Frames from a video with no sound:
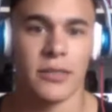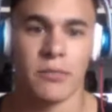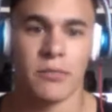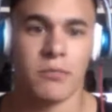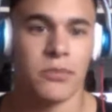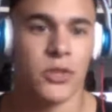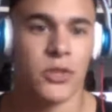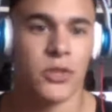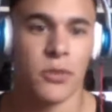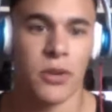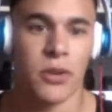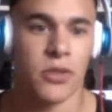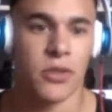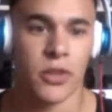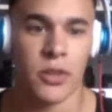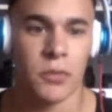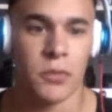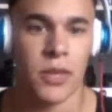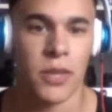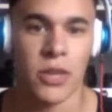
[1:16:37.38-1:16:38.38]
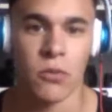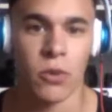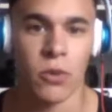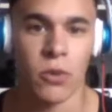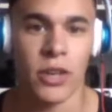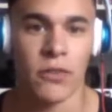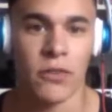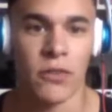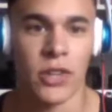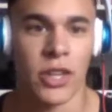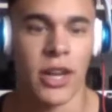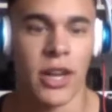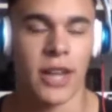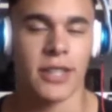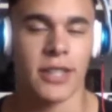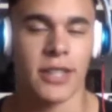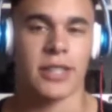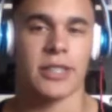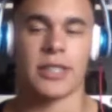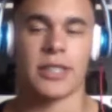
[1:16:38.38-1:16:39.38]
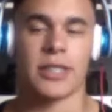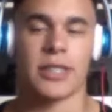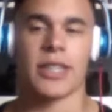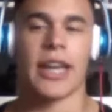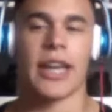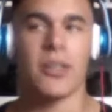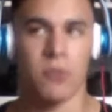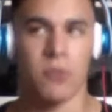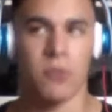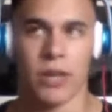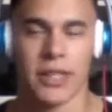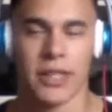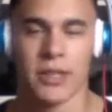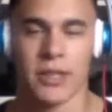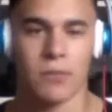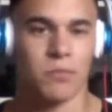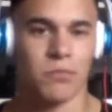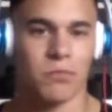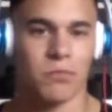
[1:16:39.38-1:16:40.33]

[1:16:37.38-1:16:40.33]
Supposedly being working for the Nazis. Anyways,